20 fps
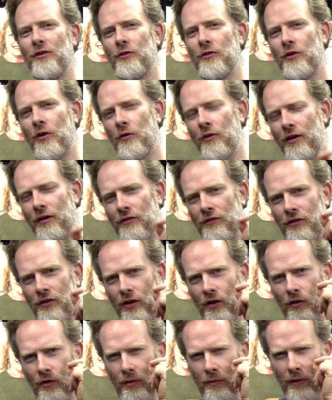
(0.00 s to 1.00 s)
you'll notice,
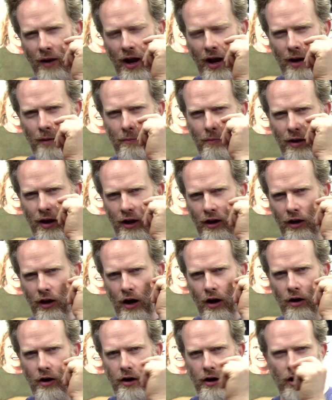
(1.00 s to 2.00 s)
you know, the kind of pink
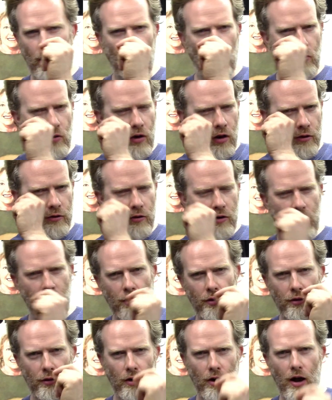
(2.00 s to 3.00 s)
area or
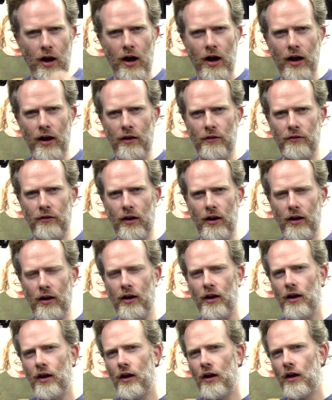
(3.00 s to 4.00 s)
underneath their eyes,
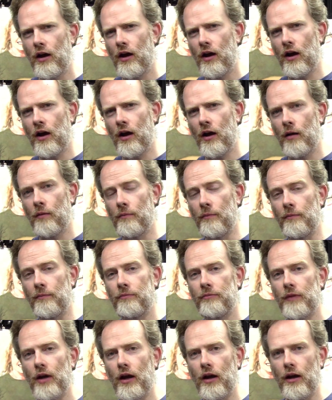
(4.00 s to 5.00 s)
and um,
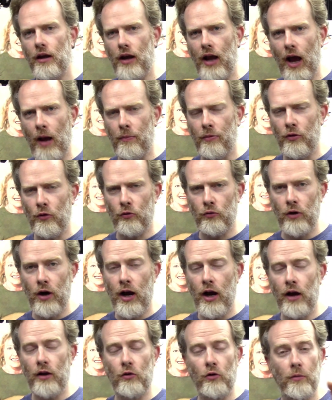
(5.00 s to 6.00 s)
naphthol
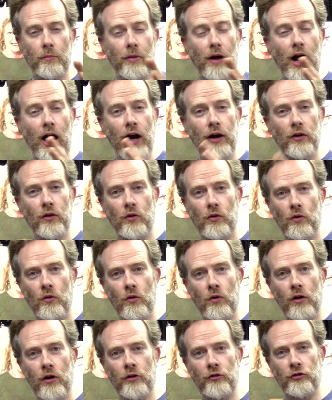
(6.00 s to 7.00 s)
red or pyrrol
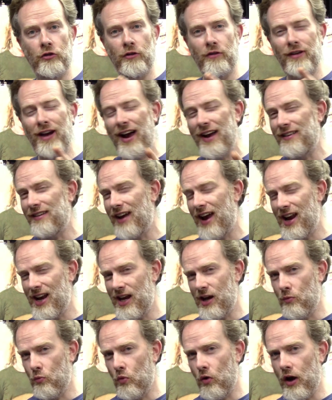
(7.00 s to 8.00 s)
orange and
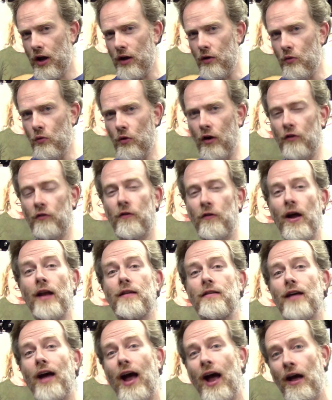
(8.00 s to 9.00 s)
titanium white work
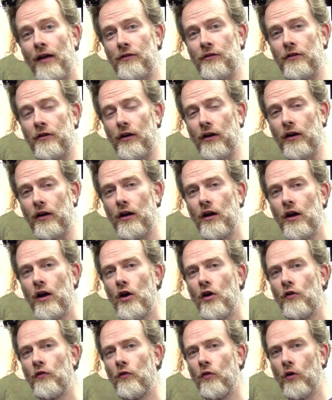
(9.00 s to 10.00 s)
fantastic
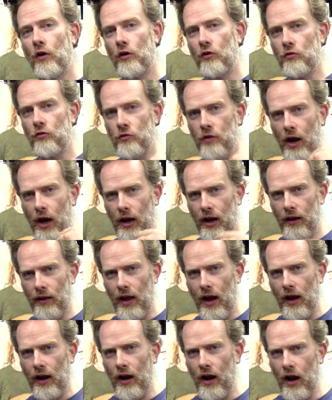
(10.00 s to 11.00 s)
for creating
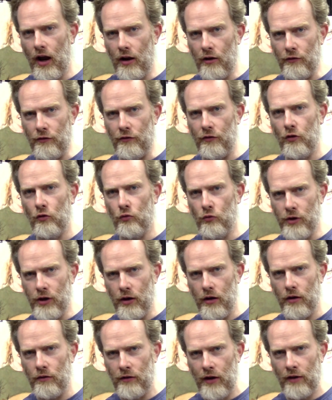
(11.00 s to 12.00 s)
that kind of re
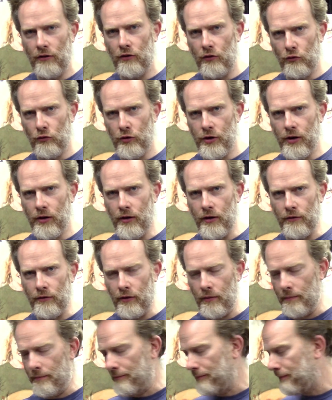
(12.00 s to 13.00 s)
sense of
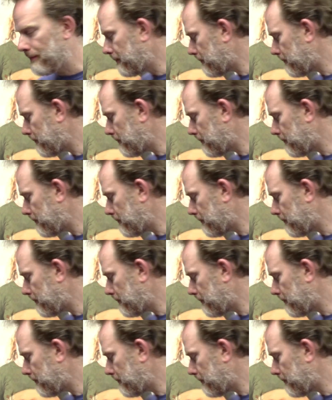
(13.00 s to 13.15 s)
realism.